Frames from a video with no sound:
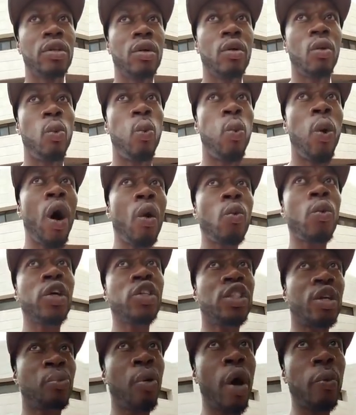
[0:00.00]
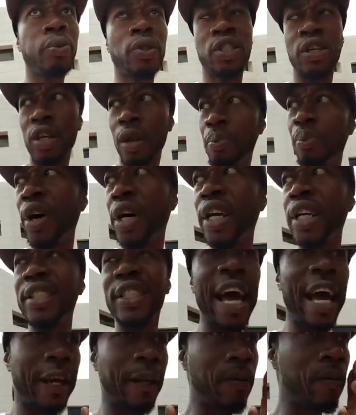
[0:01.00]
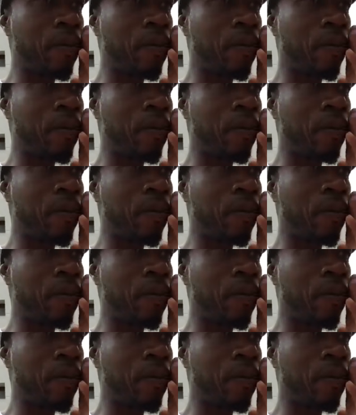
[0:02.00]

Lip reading: what was the purpose of the Book of the Dead?